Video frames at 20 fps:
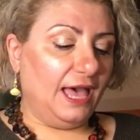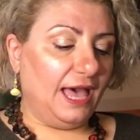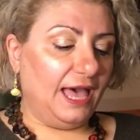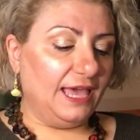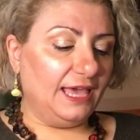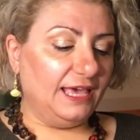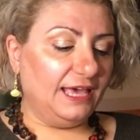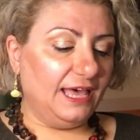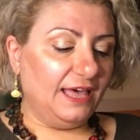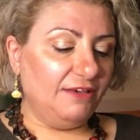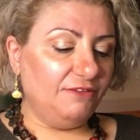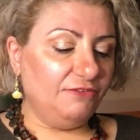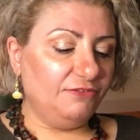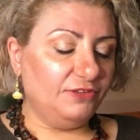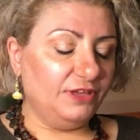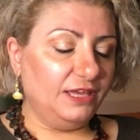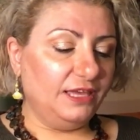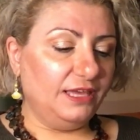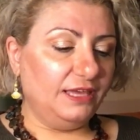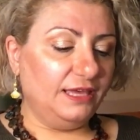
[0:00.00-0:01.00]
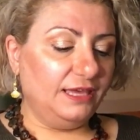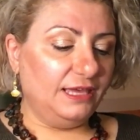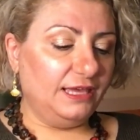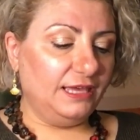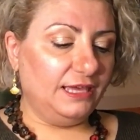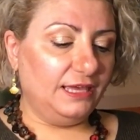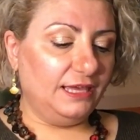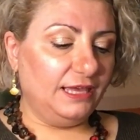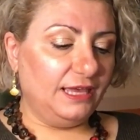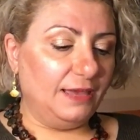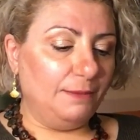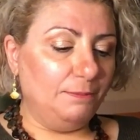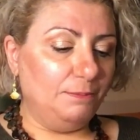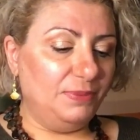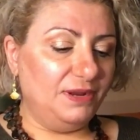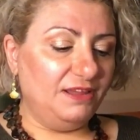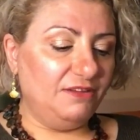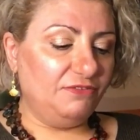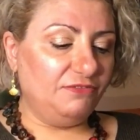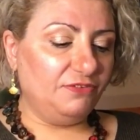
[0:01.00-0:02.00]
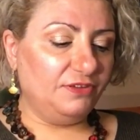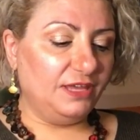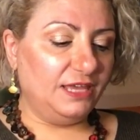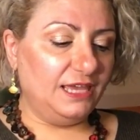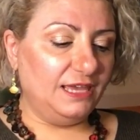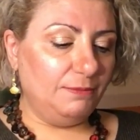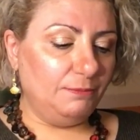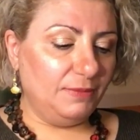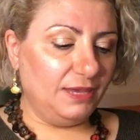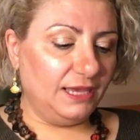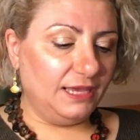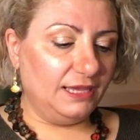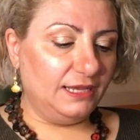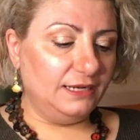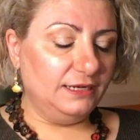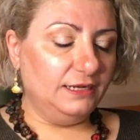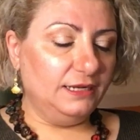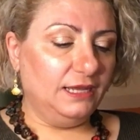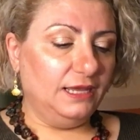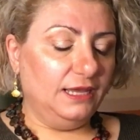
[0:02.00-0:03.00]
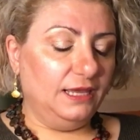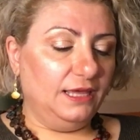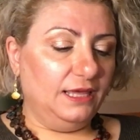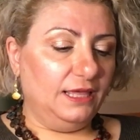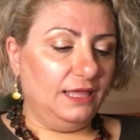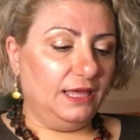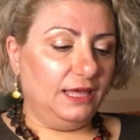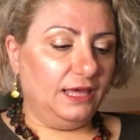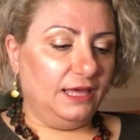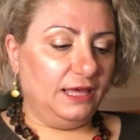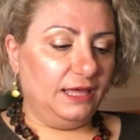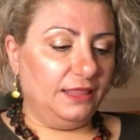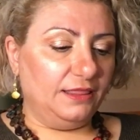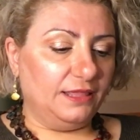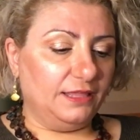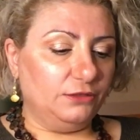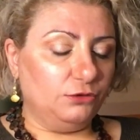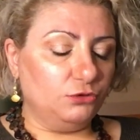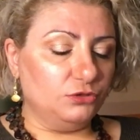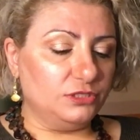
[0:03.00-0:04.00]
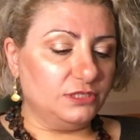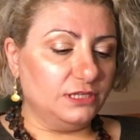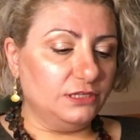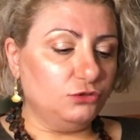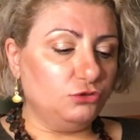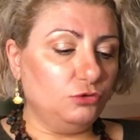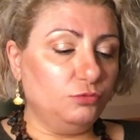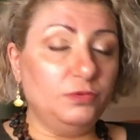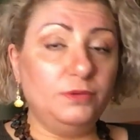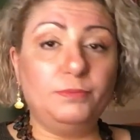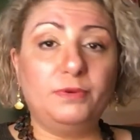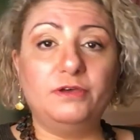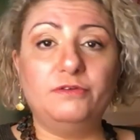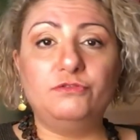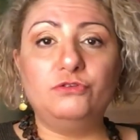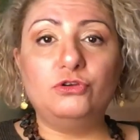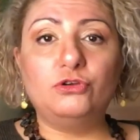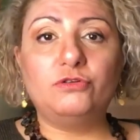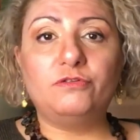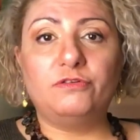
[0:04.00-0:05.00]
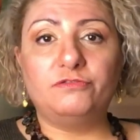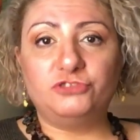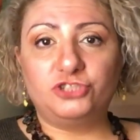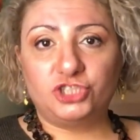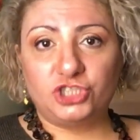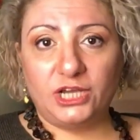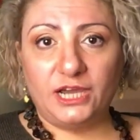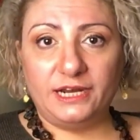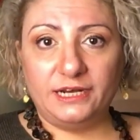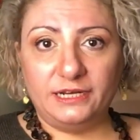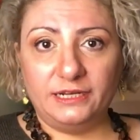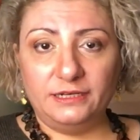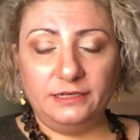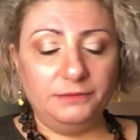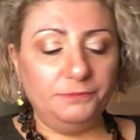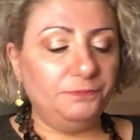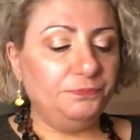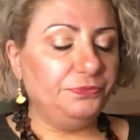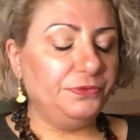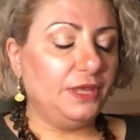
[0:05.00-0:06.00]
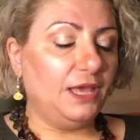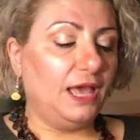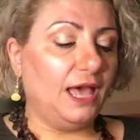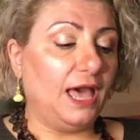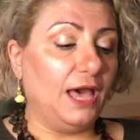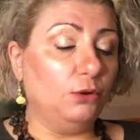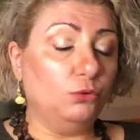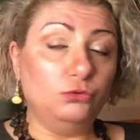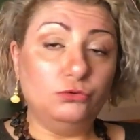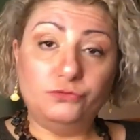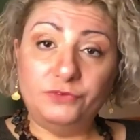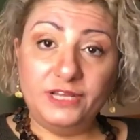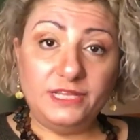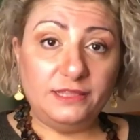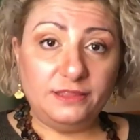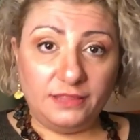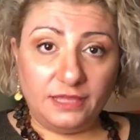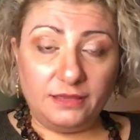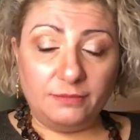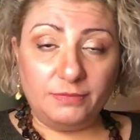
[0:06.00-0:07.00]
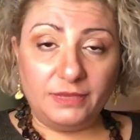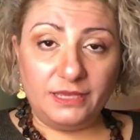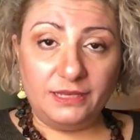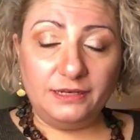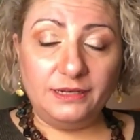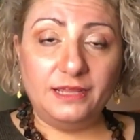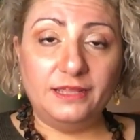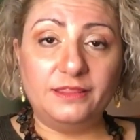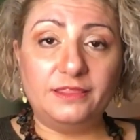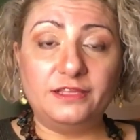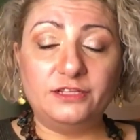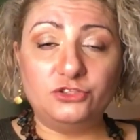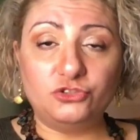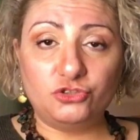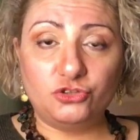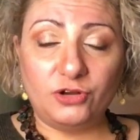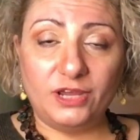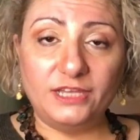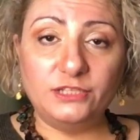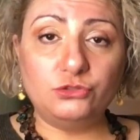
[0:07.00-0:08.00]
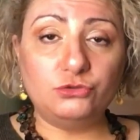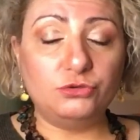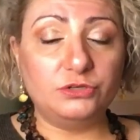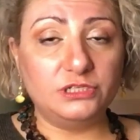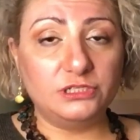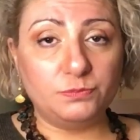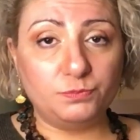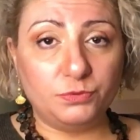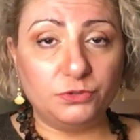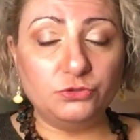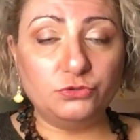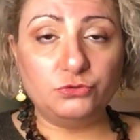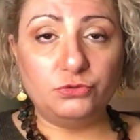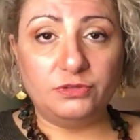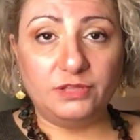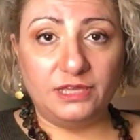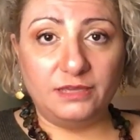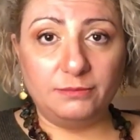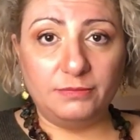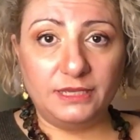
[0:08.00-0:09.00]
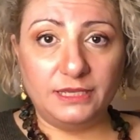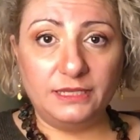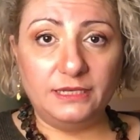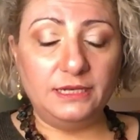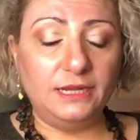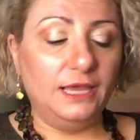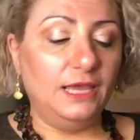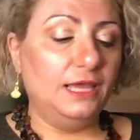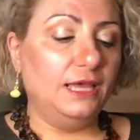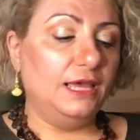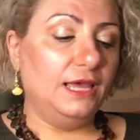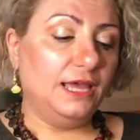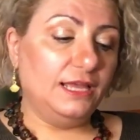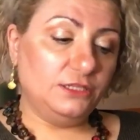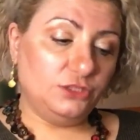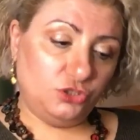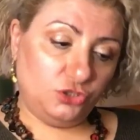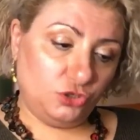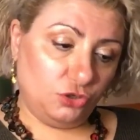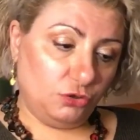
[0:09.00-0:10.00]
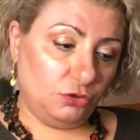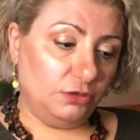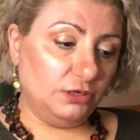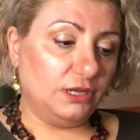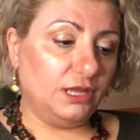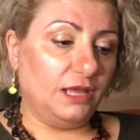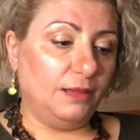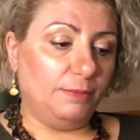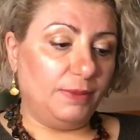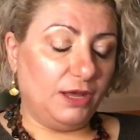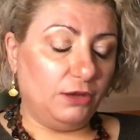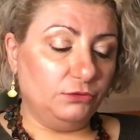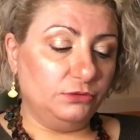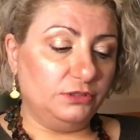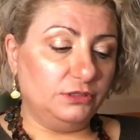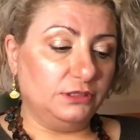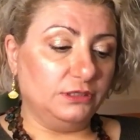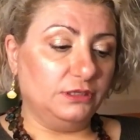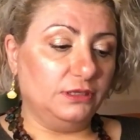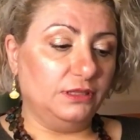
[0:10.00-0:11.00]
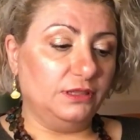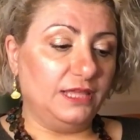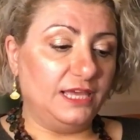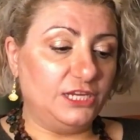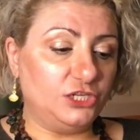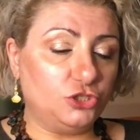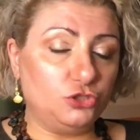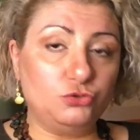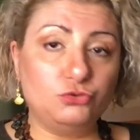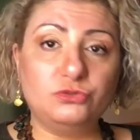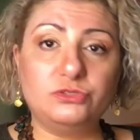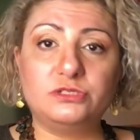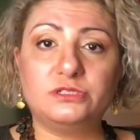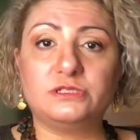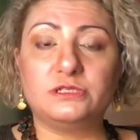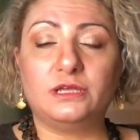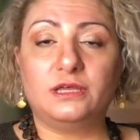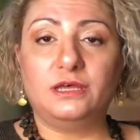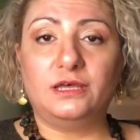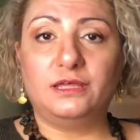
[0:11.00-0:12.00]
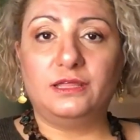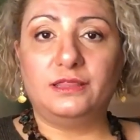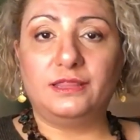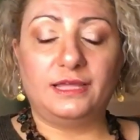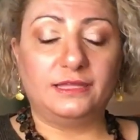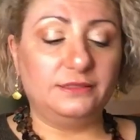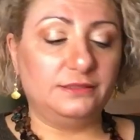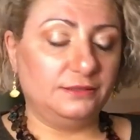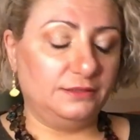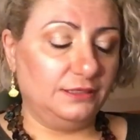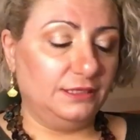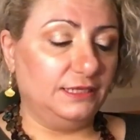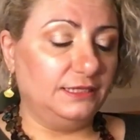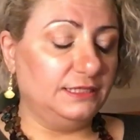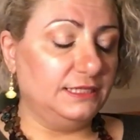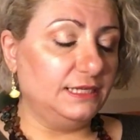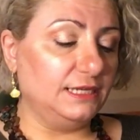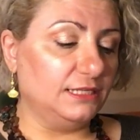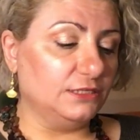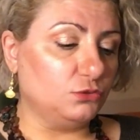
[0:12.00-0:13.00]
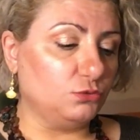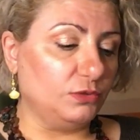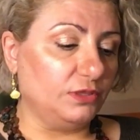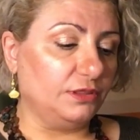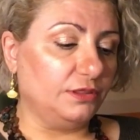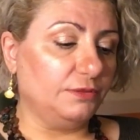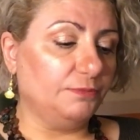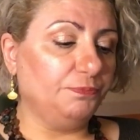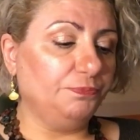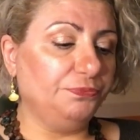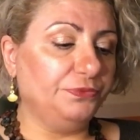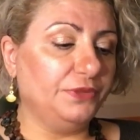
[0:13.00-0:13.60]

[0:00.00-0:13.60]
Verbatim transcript: I have a, a brief email uh, that was sent to me by a viewer of channel. I will read the email and then try to respond to the email and talk about uh, the issues uh, that it deals with.